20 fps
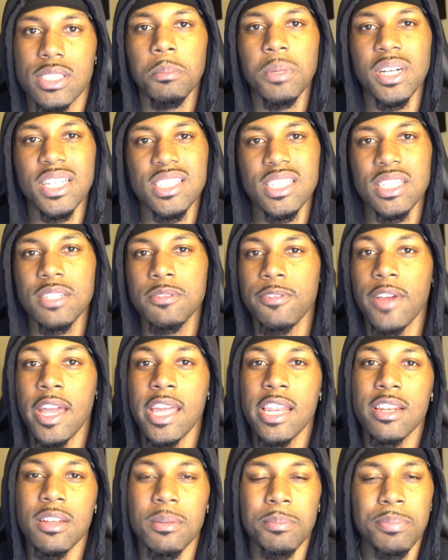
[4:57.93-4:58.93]
But just
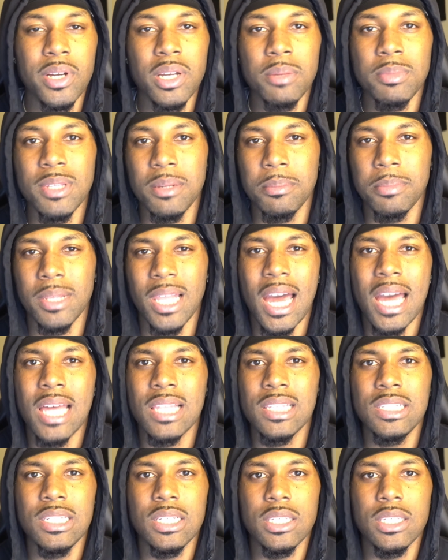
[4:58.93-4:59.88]
fading the public blindly